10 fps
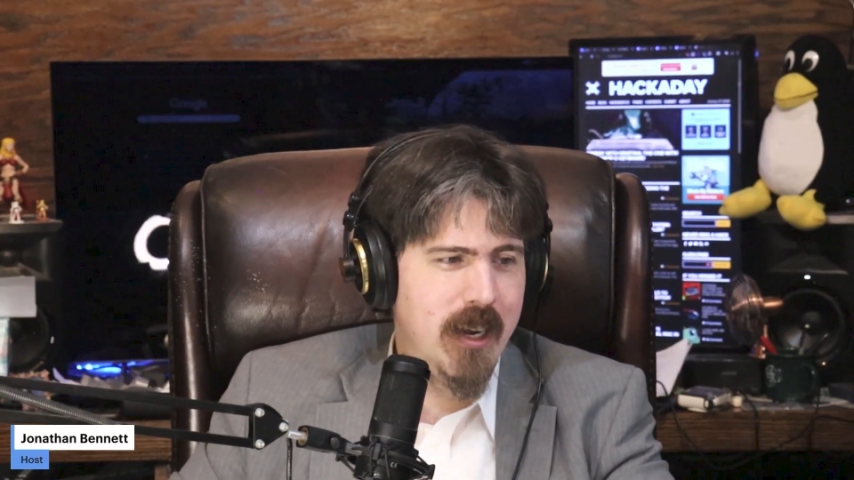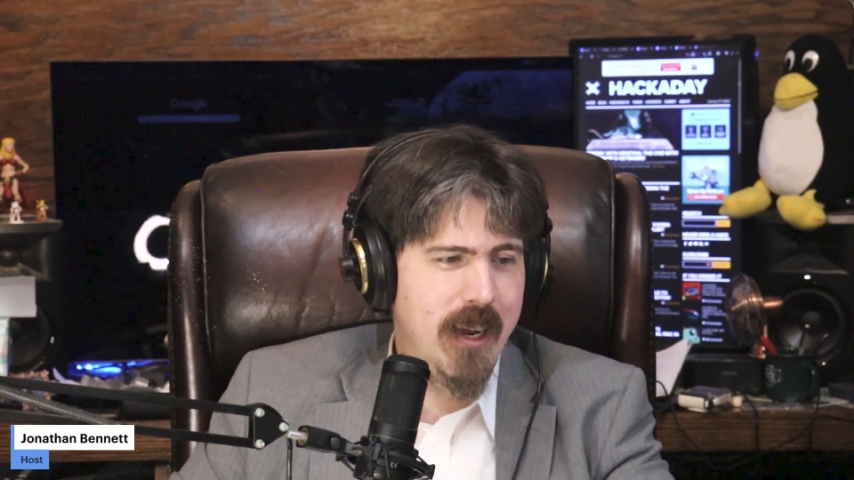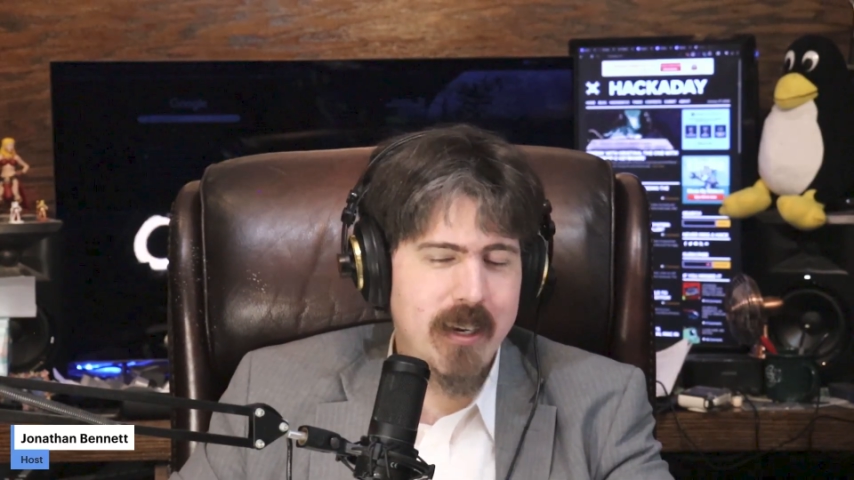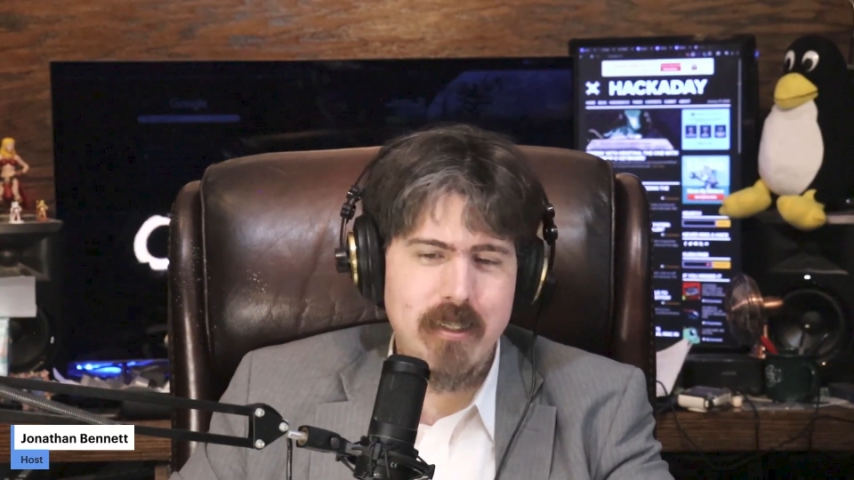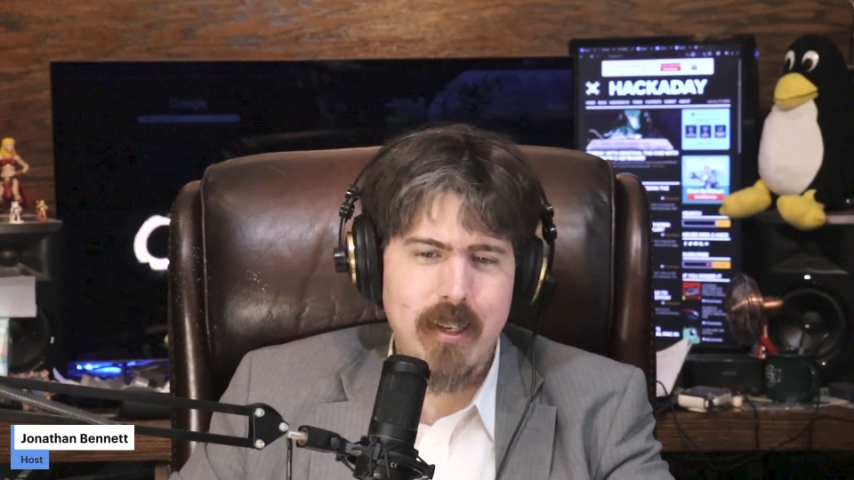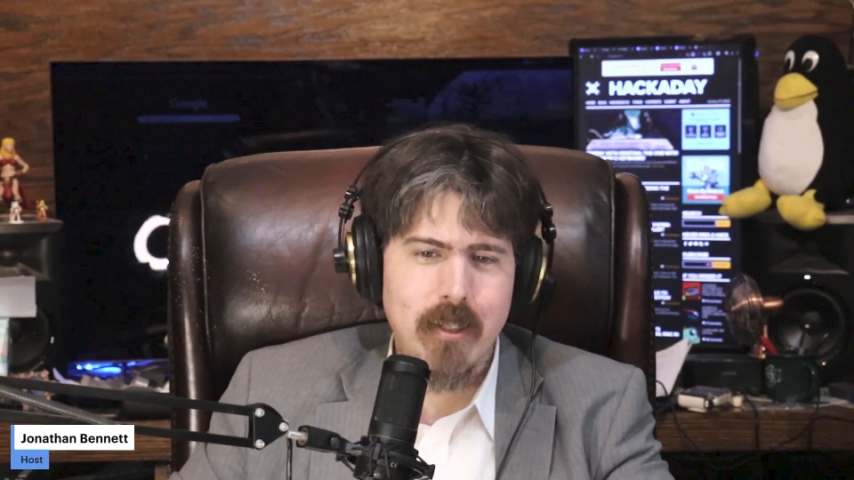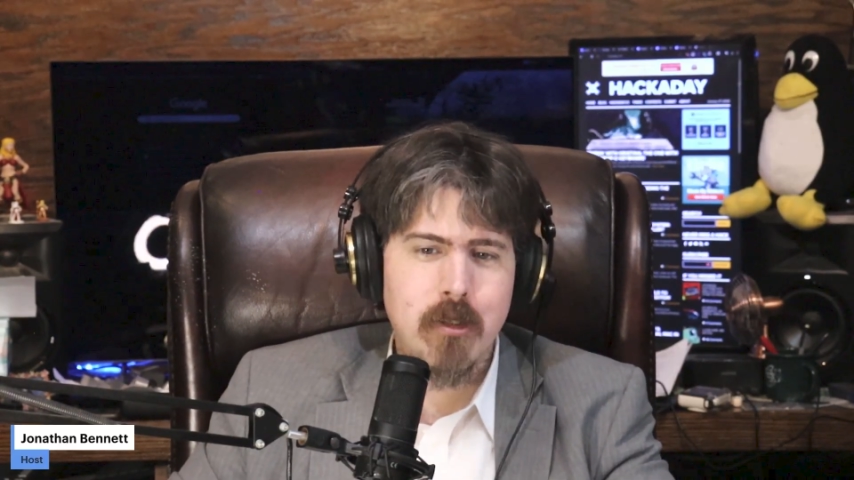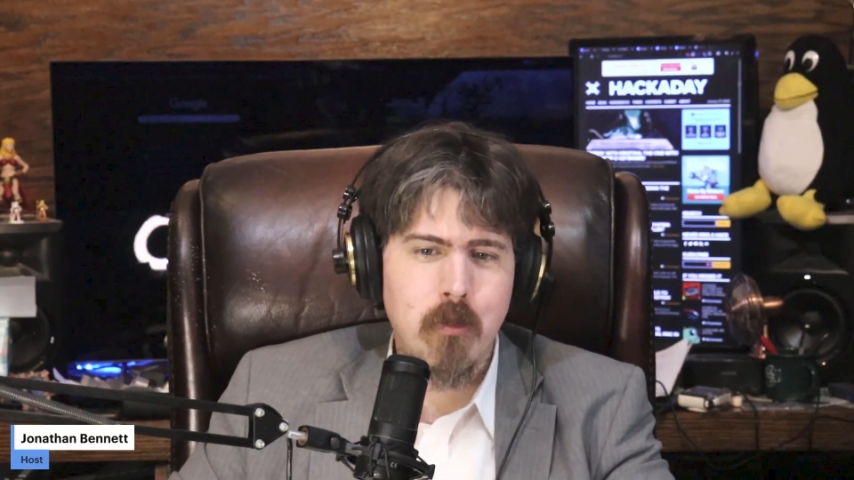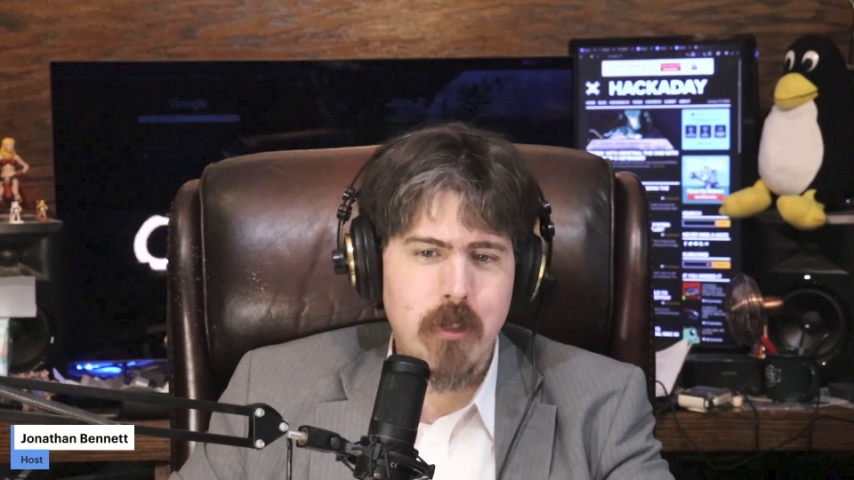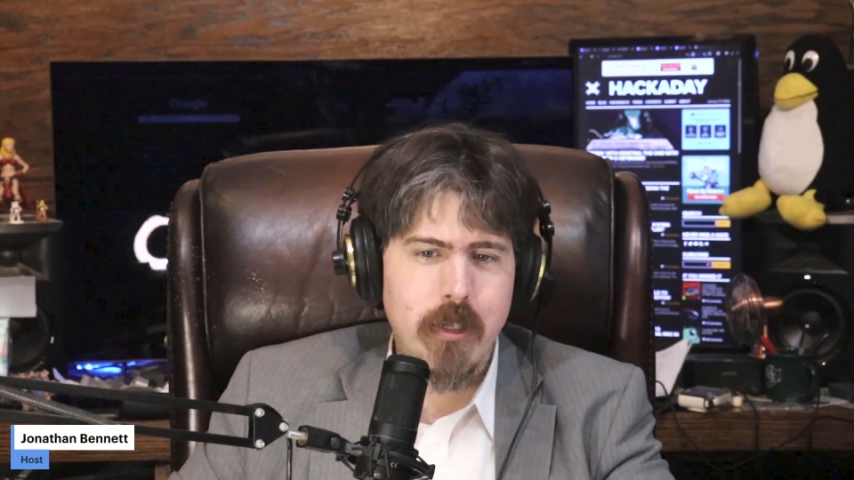and it's got
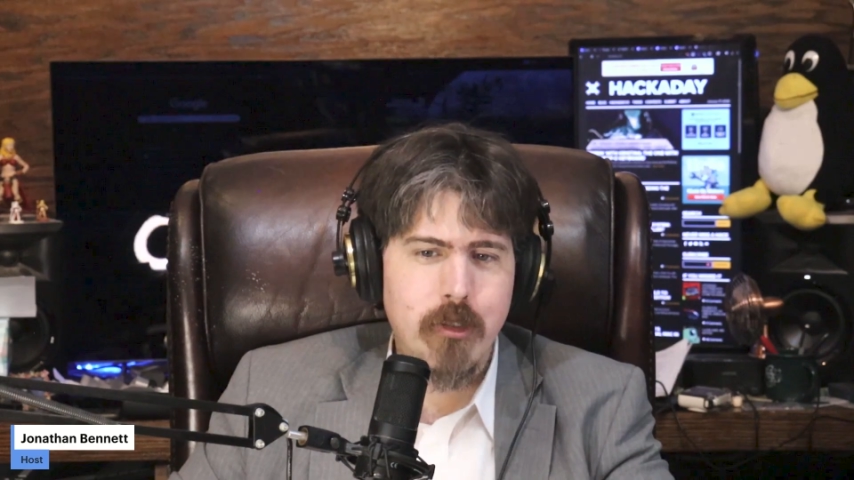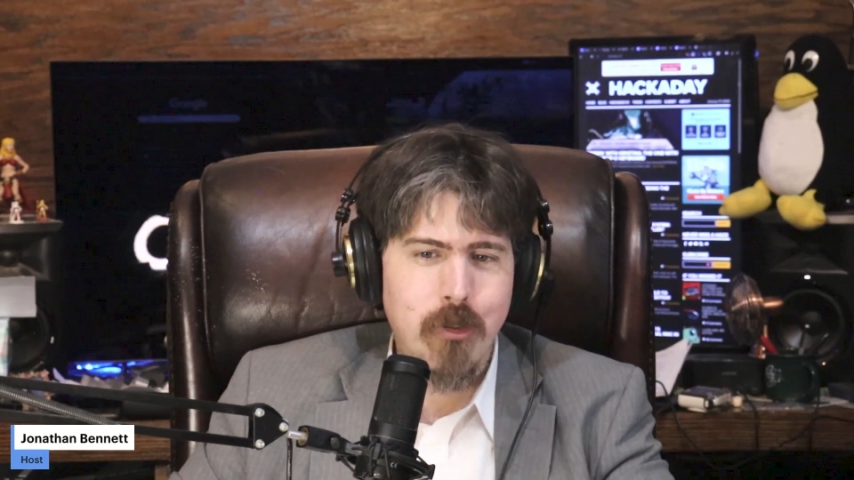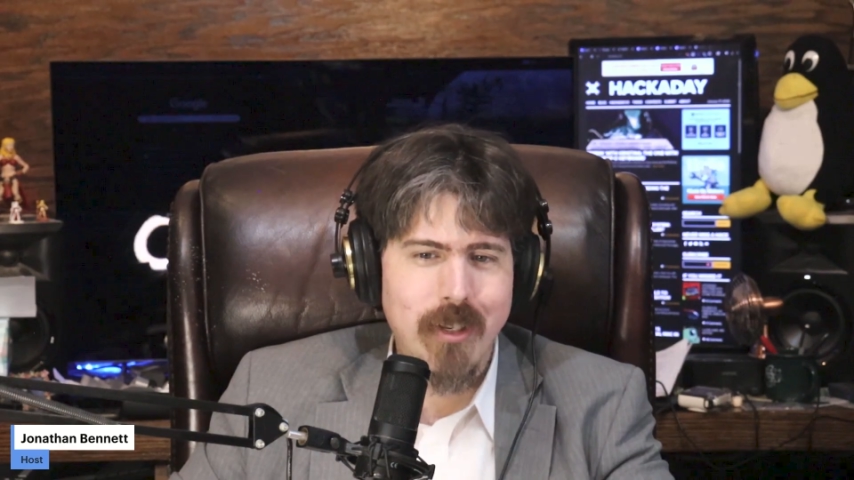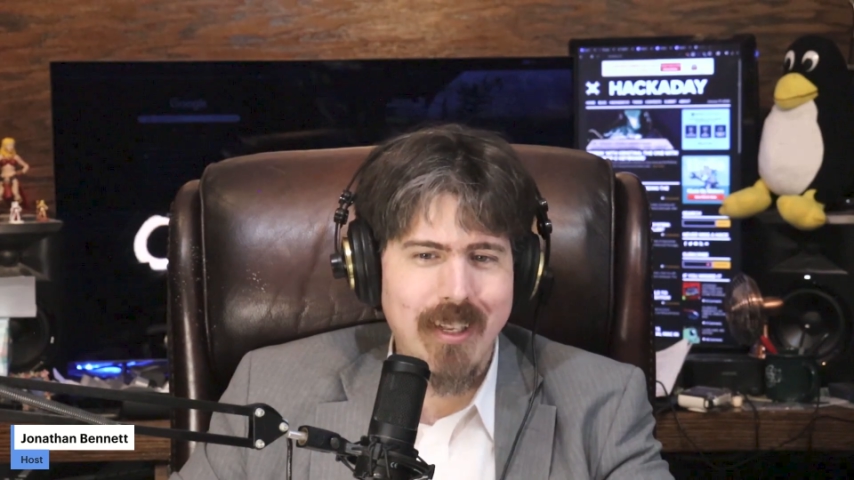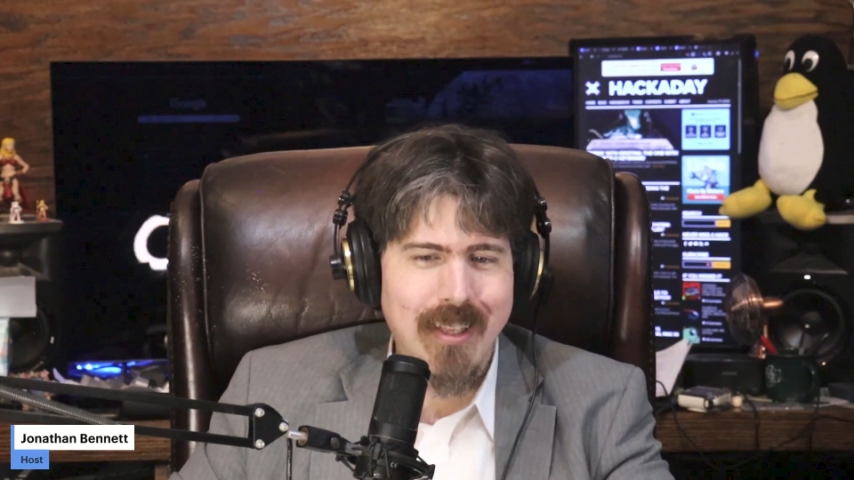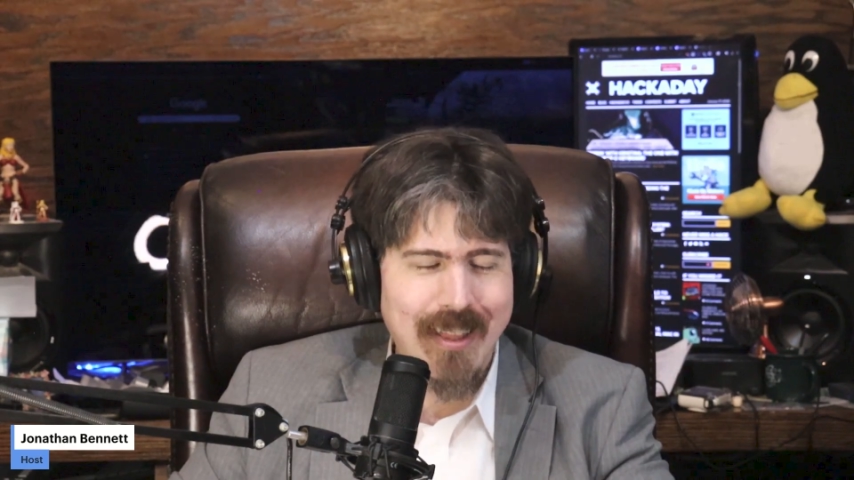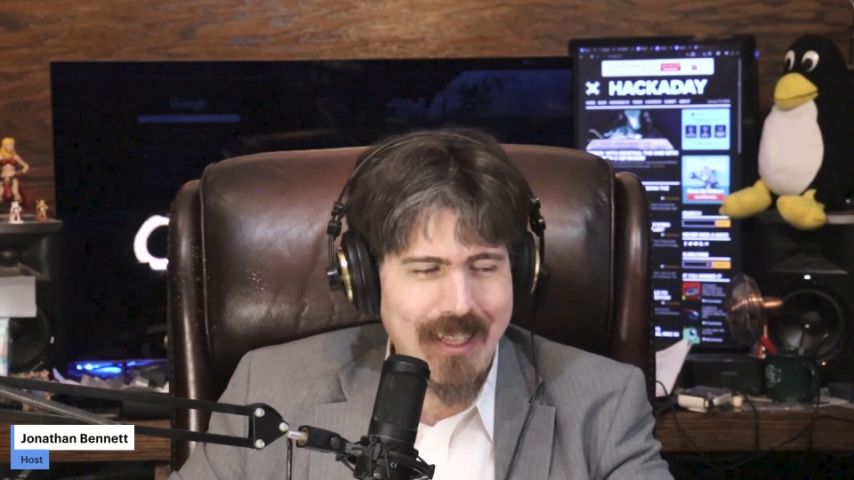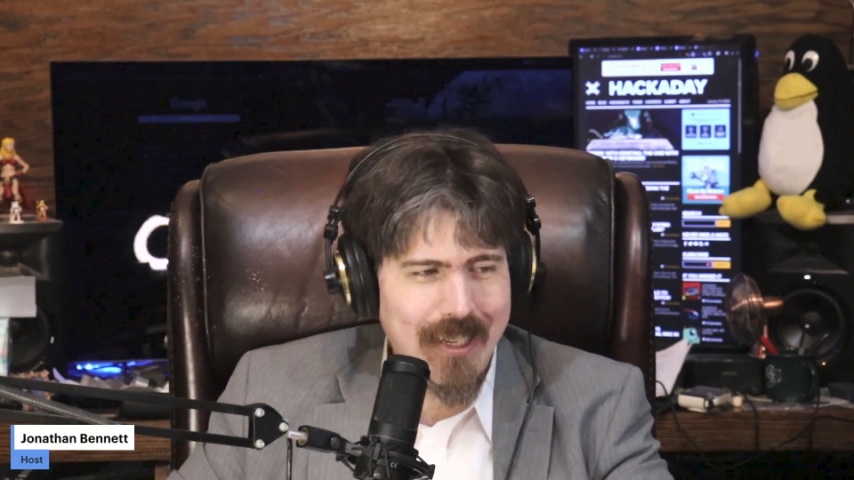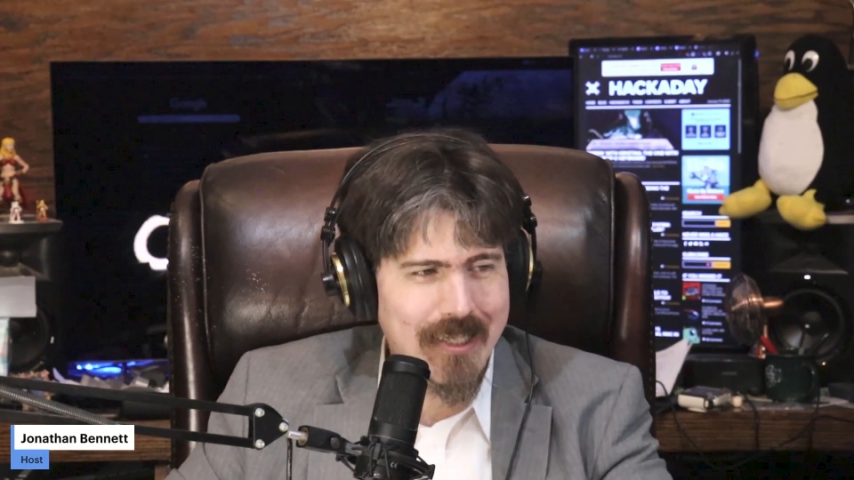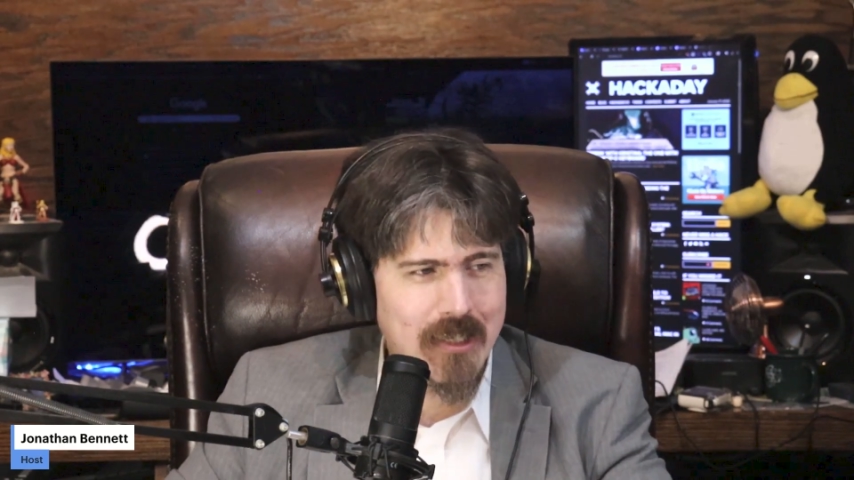some really intriguing
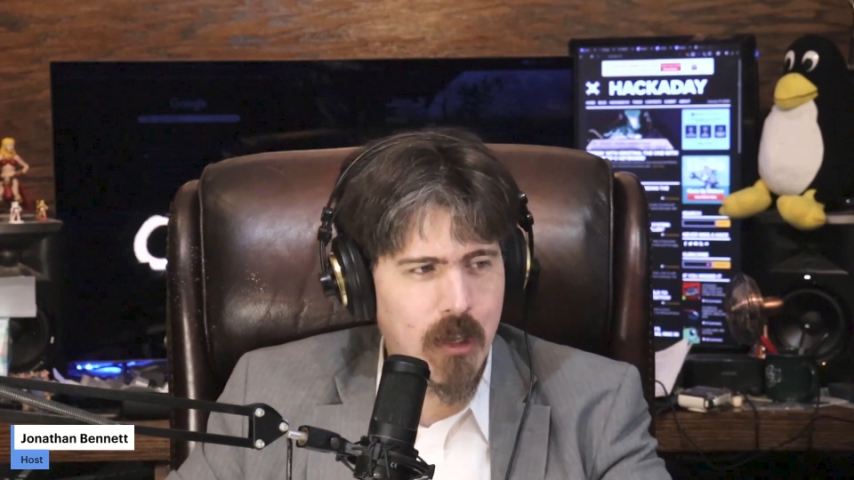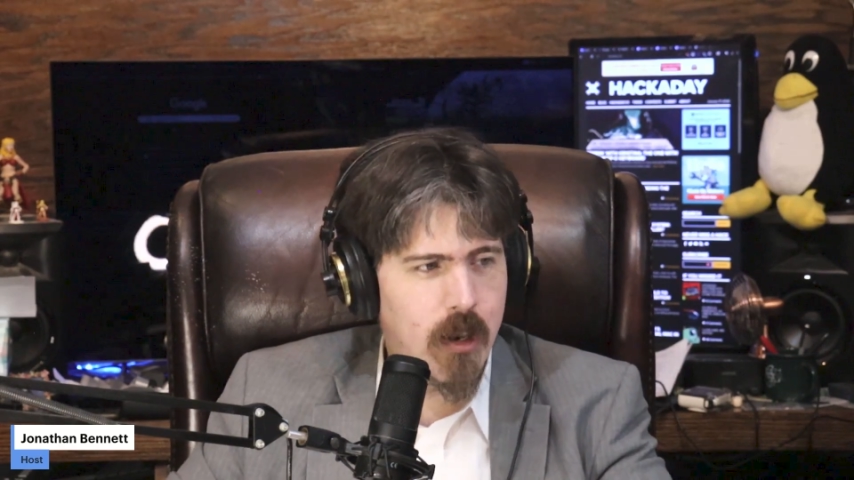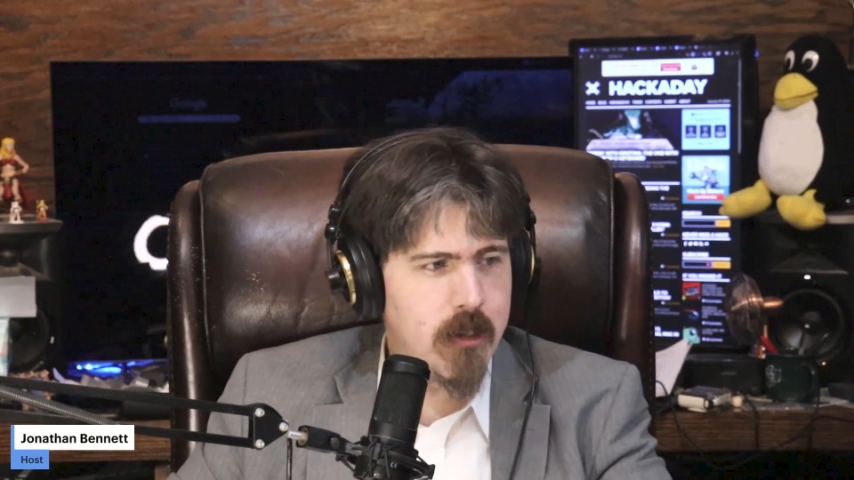things